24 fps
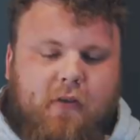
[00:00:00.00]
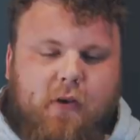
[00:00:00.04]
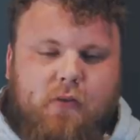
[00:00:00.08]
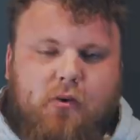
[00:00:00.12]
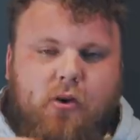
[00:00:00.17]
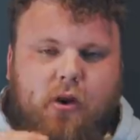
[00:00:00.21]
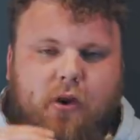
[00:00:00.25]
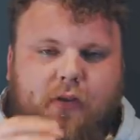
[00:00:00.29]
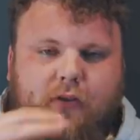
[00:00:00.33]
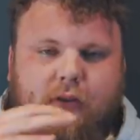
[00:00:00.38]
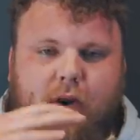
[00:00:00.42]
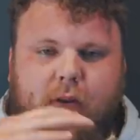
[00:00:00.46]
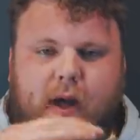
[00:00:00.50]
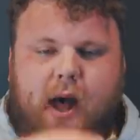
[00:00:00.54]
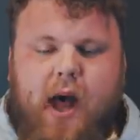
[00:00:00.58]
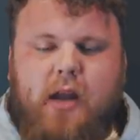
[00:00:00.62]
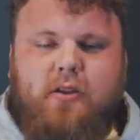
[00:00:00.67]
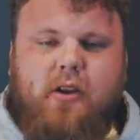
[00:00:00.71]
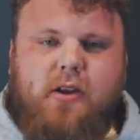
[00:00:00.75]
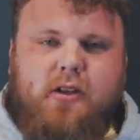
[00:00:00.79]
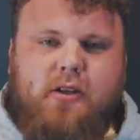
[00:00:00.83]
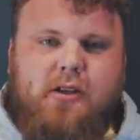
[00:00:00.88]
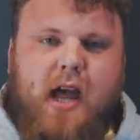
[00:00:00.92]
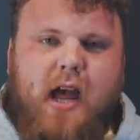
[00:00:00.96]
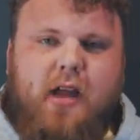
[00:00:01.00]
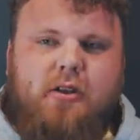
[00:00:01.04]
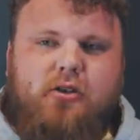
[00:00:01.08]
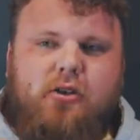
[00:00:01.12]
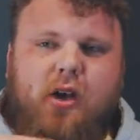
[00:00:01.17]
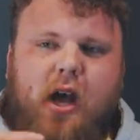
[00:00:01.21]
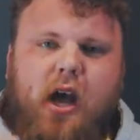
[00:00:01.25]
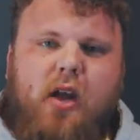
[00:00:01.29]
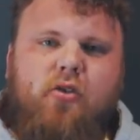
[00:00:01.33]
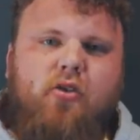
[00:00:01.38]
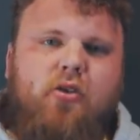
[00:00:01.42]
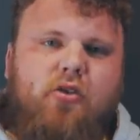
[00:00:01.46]
going from 110 to
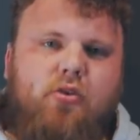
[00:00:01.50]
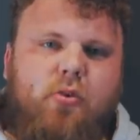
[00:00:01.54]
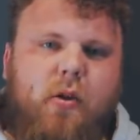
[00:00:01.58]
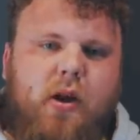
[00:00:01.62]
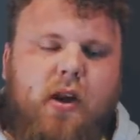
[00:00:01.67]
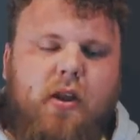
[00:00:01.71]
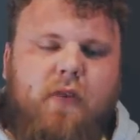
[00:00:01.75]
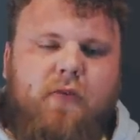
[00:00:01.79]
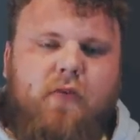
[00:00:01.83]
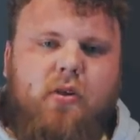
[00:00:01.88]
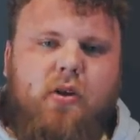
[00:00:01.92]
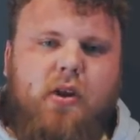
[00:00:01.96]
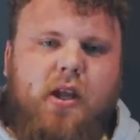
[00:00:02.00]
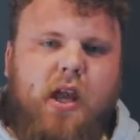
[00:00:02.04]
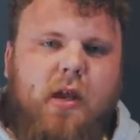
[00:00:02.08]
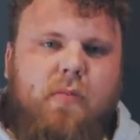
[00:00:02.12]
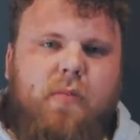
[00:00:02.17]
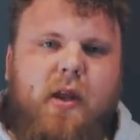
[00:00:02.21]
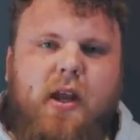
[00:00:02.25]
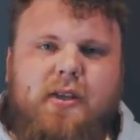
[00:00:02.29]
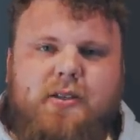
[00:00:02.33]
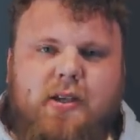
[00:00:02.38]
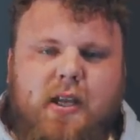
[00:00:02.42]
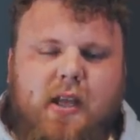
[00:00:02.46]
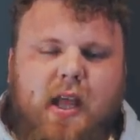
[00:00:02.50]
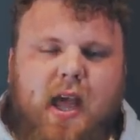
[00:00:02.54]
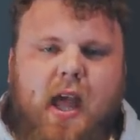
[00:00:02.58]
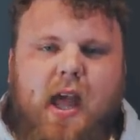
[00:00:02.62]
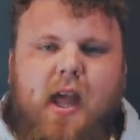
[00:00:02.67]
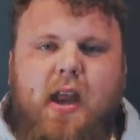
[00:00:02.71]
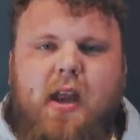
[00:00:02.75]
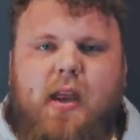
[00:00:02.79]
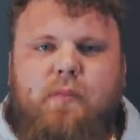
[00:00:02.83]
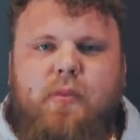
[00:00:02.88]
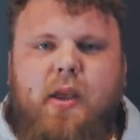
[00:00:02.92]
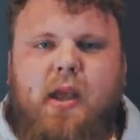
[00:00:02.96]
124k, basically
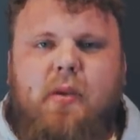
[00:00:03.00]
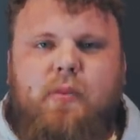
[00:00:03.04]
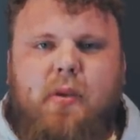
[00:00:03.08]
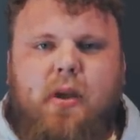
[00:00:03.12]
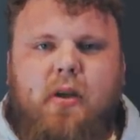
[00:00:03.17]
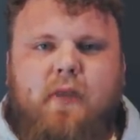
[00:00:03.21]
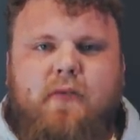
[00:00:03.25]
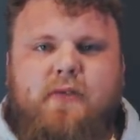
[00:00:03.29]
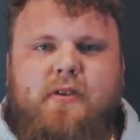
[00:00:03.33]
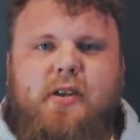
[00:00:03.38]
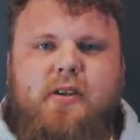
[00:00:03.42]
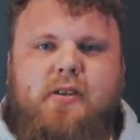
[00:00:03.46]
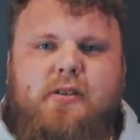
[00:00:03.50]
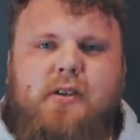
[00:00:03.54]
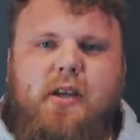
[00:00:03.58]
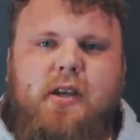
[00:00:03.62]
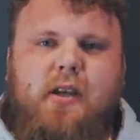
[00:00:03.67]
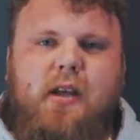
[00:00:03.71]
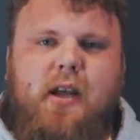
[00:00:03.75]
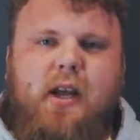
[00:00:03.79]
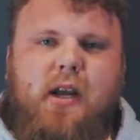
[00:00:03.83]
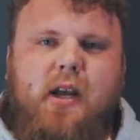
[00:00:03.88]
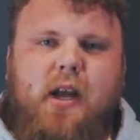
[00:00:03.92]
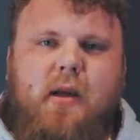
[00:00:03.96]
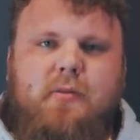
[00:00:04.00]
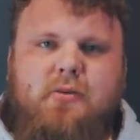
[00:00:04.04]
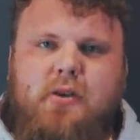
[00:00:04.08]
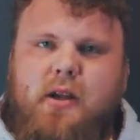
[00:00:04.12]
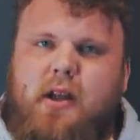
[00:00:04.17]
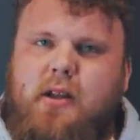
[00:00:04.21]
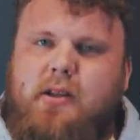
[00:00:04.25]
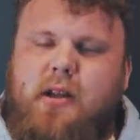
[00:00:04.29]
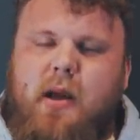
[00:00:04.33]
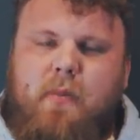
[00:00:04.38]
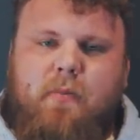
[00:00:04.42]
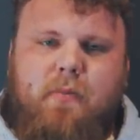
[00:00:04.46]
hitting a PB of 16 kilograms on
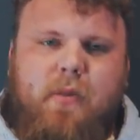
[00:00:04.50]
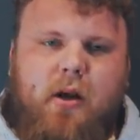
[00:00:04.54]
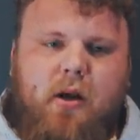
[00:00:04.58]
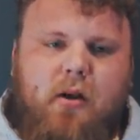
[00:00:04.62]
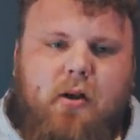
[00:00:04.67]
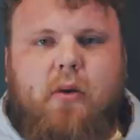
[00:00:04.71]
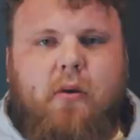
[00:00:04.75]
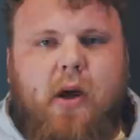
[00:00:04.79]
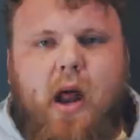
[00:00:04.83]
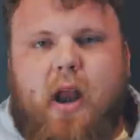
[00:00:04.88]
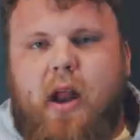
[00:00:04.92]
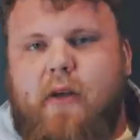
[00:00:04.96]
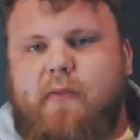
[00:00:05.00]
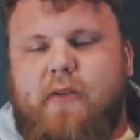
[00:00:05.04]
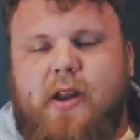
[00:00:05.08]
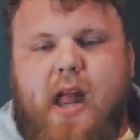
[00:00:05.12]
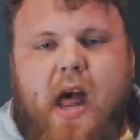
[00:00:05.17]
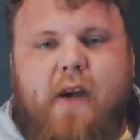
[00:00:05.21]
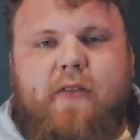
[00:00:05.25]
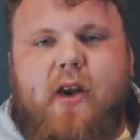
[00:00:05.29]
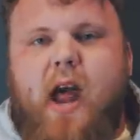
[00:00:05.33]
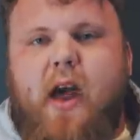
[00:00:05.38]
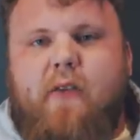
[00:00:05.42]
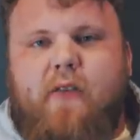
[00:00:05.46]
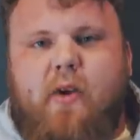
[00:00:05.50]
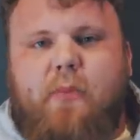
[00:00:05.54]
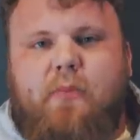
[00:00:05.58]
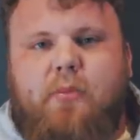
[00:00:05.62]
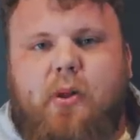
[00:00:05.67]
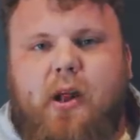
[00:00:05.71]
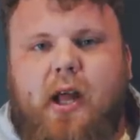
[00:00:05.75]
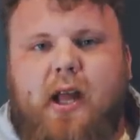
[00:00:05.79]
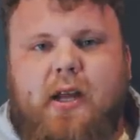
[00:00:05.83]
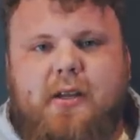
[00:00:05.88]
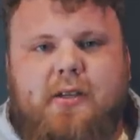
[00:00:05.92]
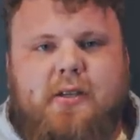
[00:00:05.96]
a dumbbell. And I've never ever
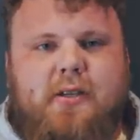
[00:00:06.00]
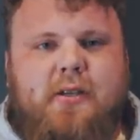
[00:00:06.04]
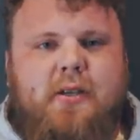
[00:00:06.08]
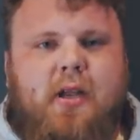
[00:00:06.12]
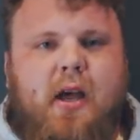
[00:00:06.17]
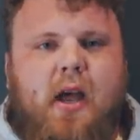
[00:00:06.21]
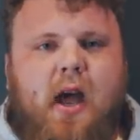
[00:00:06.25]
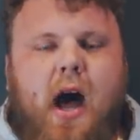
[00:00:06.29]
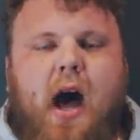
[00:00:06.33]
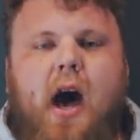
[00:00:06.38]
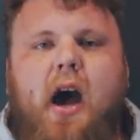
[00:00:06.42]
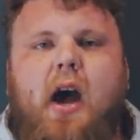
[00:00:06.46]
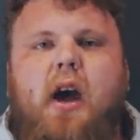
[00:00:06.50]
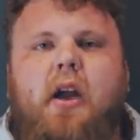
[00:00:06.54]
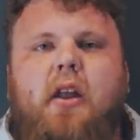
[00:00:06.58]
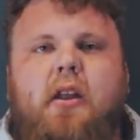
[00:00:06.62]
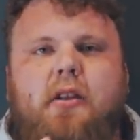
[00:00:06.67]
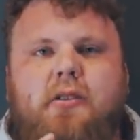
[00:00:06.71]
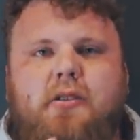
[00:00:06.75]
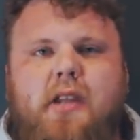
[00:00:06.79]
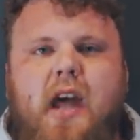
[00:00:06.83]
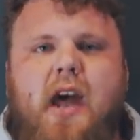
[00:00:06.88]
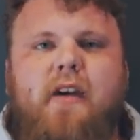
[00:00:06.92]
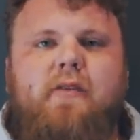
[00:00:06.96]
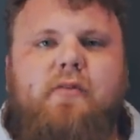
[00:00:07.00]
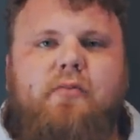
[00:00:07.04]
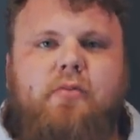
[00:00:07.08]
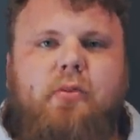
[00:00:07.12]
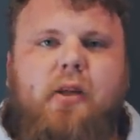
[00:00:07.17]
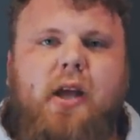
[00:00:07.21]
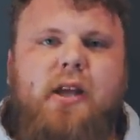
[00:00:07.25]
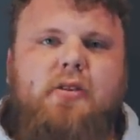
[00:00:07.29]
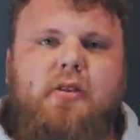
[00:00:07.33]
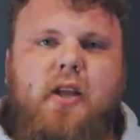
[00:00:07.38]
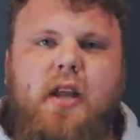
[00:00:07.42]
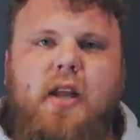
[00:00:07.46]
placed higher than 10th
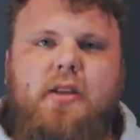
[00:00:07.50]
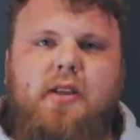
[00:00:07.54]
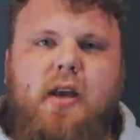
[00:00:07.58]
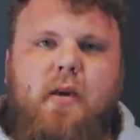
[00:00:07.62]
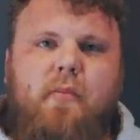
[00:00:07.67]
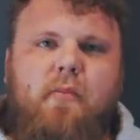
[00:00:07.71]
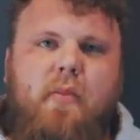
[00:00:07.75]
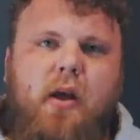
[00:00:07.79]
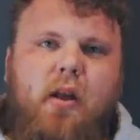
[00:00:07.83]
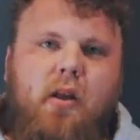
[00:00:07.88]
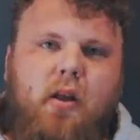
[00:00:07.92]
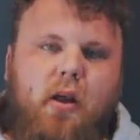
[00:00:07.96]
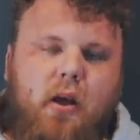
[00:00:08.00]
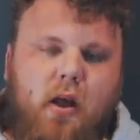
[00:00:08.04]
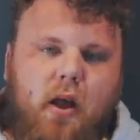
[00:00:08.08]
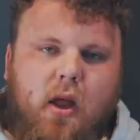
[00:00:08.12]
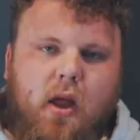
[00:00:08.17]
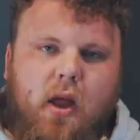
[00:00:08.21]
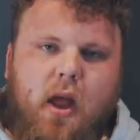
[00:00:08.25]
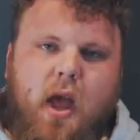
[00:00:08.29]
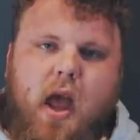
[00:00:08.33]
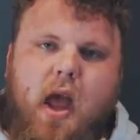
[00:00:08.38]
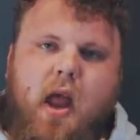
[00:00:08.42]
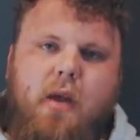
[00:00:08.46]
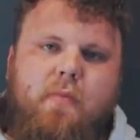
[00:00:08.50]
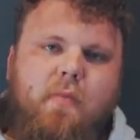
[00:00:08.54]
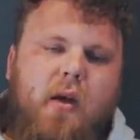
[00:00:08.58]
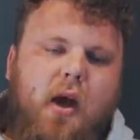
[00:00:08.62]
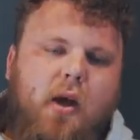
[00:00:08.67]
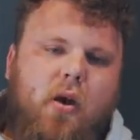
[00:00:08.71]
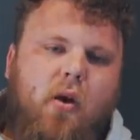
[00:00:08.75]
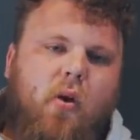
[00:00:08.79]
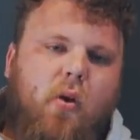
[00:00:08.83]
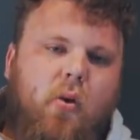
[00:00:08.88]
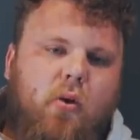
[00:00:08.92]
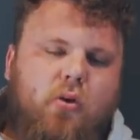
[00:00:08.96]
place on a dumbbell in
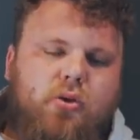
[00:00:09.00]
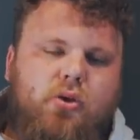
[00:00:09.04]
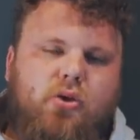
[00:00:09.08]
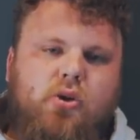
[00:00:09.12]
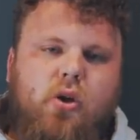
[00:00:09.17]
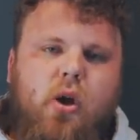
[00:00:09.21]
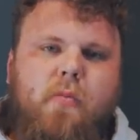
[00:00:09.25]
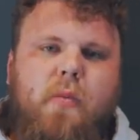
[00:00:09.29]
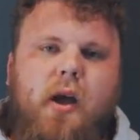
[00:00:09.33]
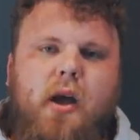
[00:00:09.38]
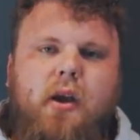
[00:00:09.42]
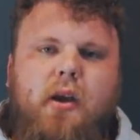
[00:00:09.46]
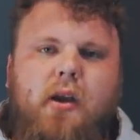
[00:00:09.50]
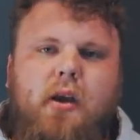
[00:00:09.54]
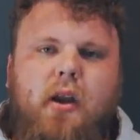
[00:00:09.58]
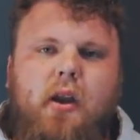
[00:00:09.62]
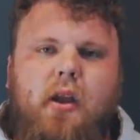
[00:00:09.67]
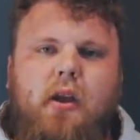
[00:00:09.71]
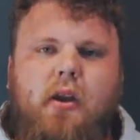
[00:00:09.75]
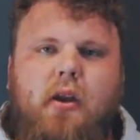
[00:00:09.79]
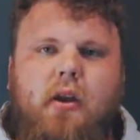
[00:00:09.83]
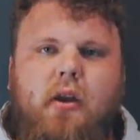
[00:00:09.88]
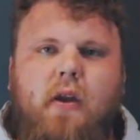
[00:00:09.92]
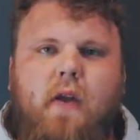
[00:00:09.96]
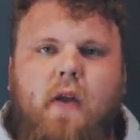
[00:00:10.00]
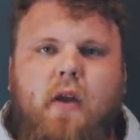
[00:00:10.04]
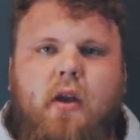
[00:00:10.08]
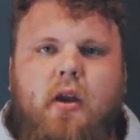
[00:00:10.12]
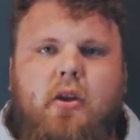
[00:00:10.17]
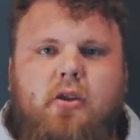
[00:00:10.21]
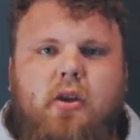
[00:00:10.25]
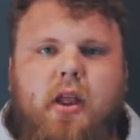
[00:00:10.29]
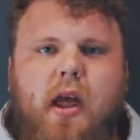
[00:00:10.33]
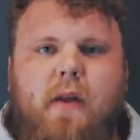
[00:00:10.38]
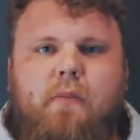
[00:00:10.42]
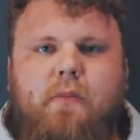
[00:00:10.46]
my whole strongman career.
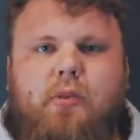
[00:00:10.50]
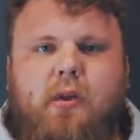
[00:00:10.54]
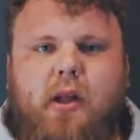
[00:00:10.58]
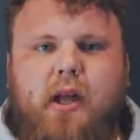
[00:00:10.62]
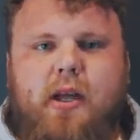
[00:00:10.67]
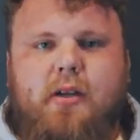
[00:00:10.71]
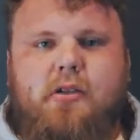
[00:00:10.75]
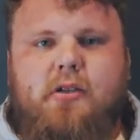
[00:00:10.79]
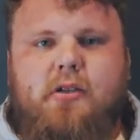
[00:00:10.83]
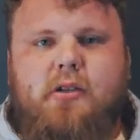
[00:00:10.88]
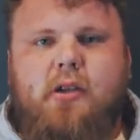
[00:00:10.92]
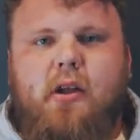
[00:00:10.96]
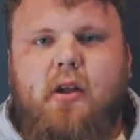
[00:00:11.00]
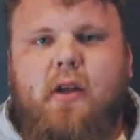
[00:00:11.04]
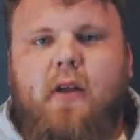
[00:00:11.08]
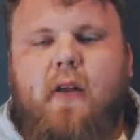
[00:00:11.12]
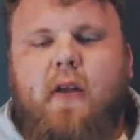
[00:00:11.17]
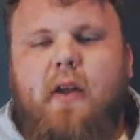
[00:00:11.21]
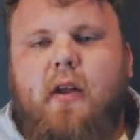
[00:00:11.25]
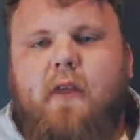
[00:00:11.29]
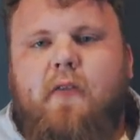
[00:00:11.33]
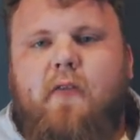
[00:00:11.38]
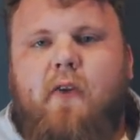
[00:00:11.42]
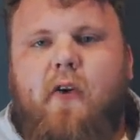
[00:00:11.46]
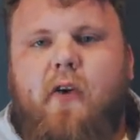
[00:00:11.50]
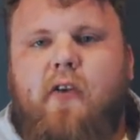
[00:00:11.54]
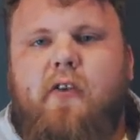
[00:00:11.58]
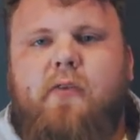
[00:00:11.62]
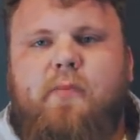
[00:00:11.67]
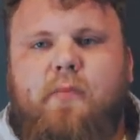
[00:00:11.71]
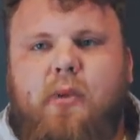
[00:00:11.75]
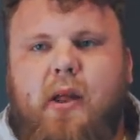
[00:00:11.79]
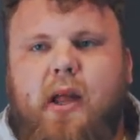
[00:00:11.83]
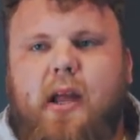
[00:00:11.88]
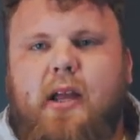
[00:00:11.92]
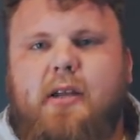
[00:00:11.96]
To then place 4th
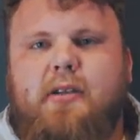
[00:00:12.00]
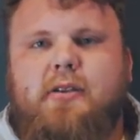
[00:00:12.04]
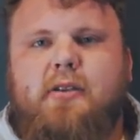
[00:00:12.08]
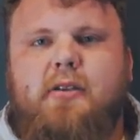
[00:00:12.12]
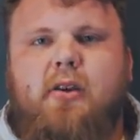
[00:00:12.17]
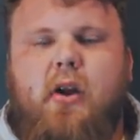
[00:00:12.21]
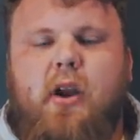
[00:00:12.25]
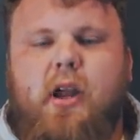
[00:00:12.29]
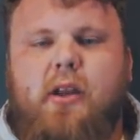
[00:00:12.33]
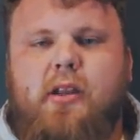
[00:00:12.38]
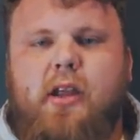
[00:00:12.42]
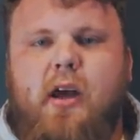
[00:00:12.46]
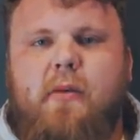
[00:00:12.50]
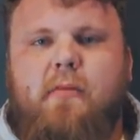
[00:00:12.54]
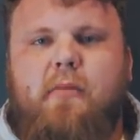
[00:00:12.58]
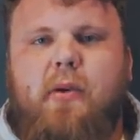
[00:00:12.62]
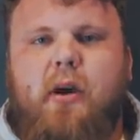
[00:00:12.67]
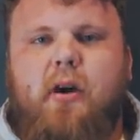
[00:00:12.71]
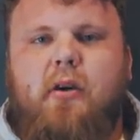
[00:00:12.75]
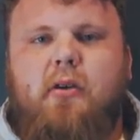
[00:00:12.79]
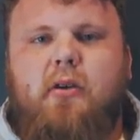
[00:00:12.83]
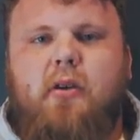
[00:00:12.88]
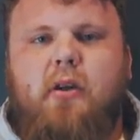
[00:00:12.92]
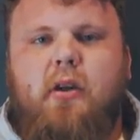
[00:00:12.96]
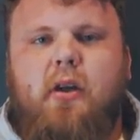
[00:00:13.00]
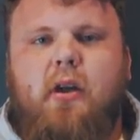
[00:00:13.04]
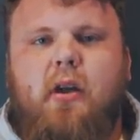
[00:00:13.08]
place on a dumbbell